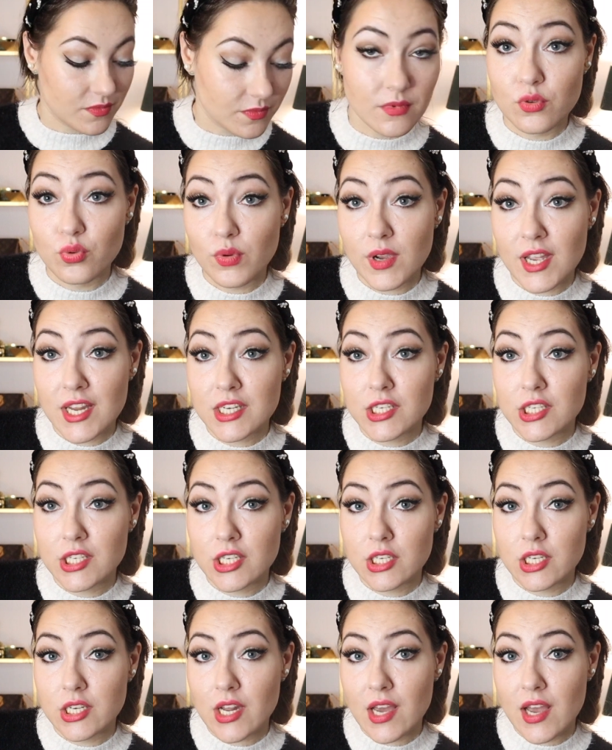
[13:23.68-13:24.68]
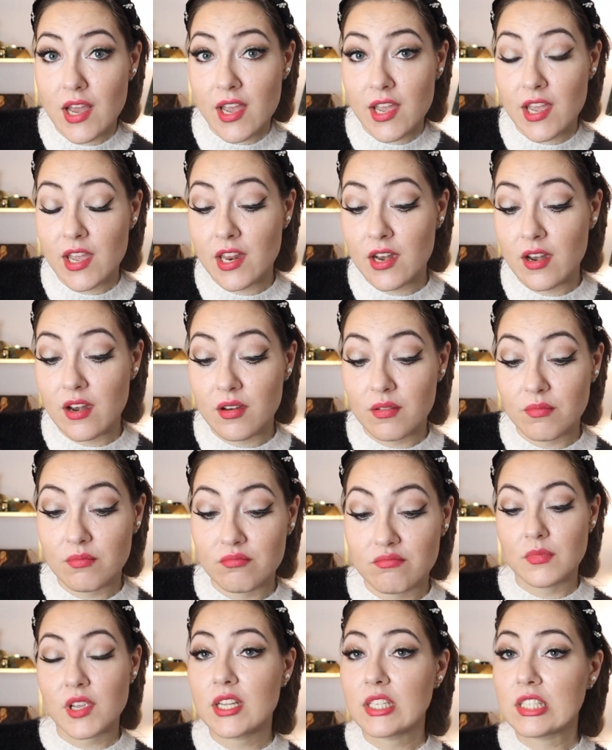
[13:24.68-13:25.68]
twenty-nine,
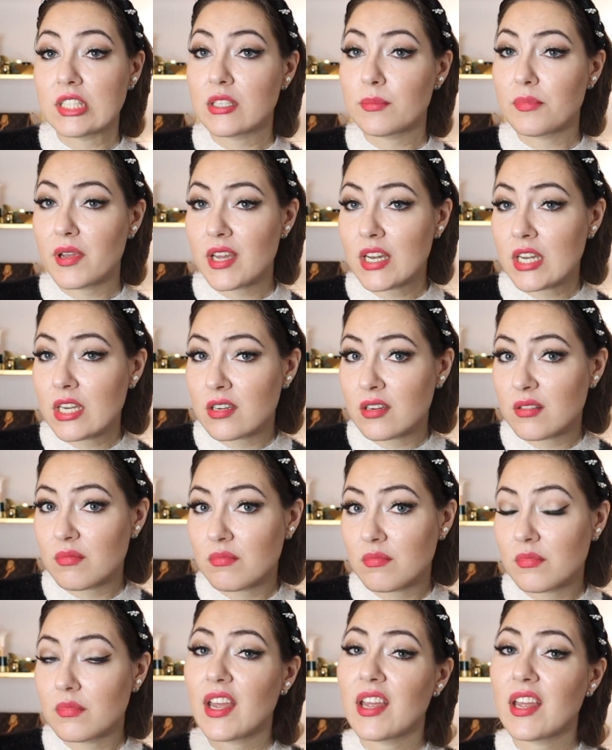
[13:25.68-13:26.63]
it's a pin,